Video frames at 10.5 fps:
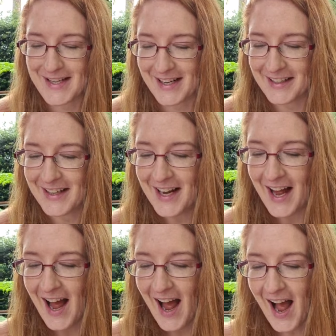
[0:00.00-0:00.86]
it.
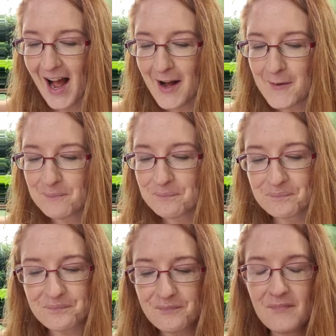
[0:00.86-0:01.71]
And
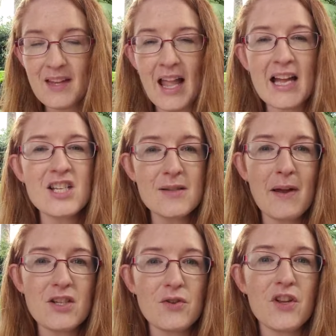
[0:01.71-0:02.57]
just
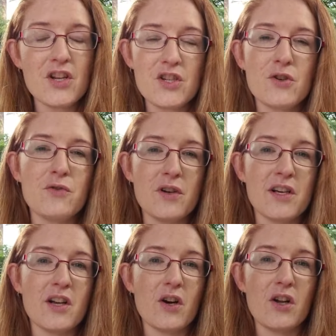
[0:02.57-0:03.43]
make sure that your
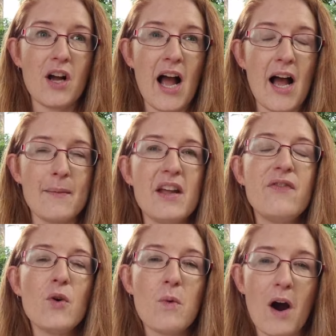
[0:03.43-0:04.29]
children,
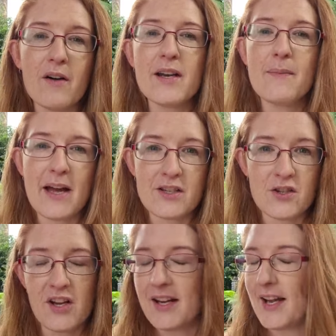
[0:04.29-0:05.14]
if you're worried about
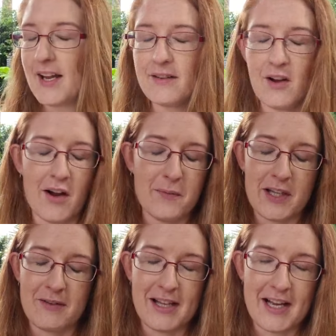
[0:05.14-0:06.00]
dirt, again, I'm
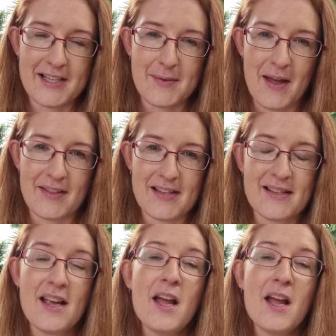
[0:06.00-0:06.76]
really relaxed about this,